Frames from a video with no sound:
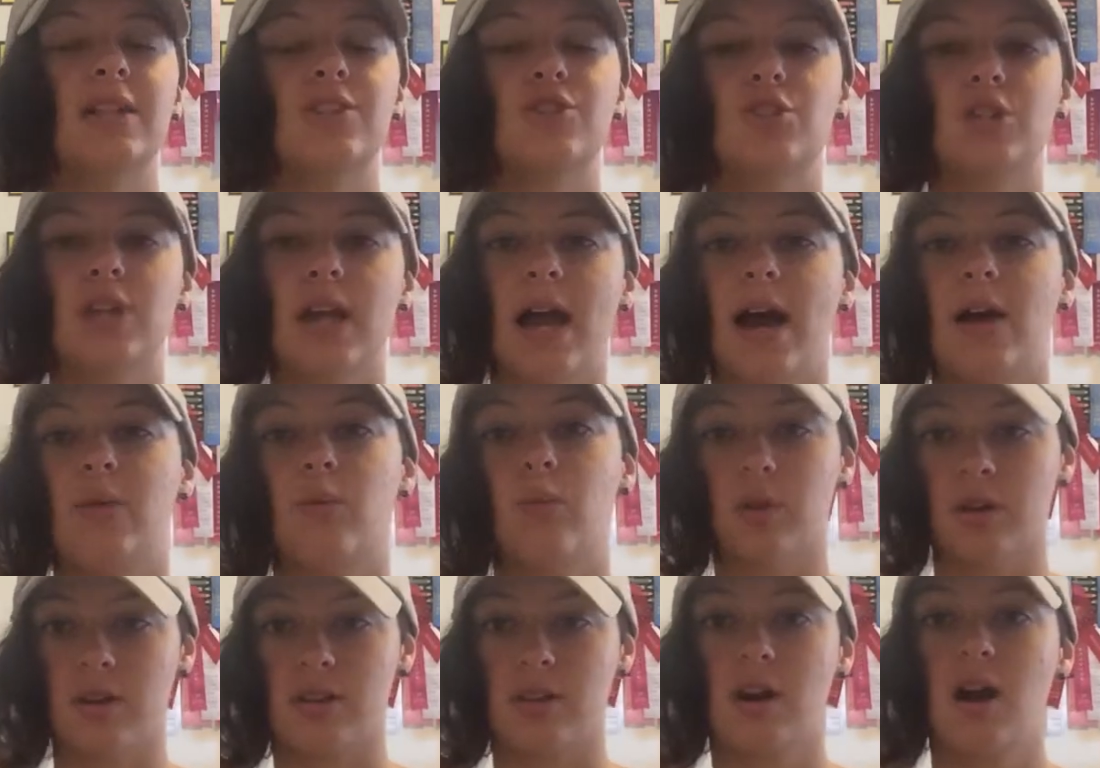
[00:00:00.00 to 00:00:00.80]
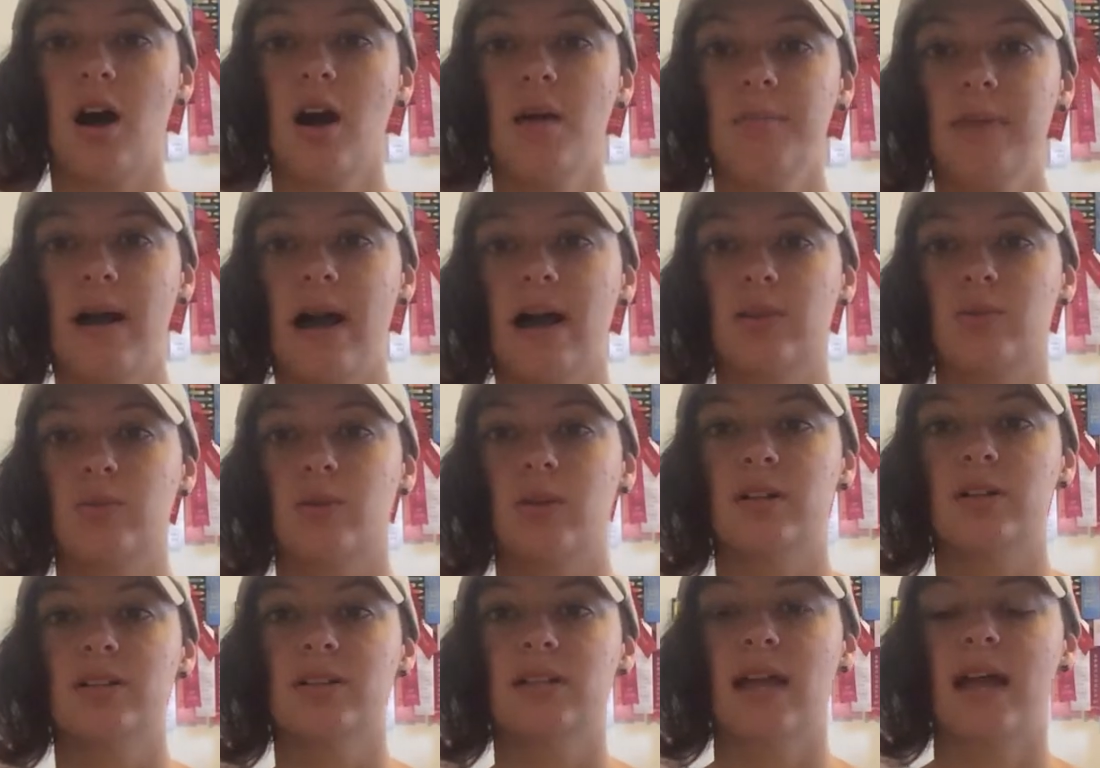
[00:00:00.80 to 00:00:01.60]
she had one of the compact
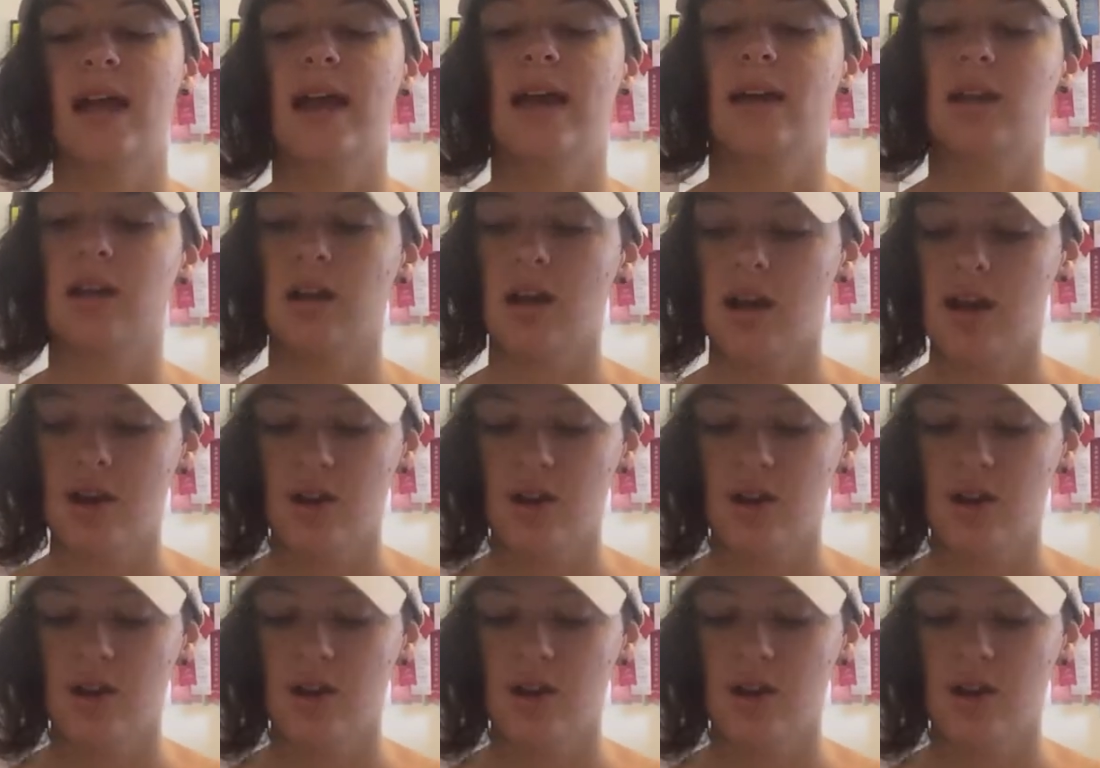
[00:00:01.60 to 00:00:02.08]
ones. And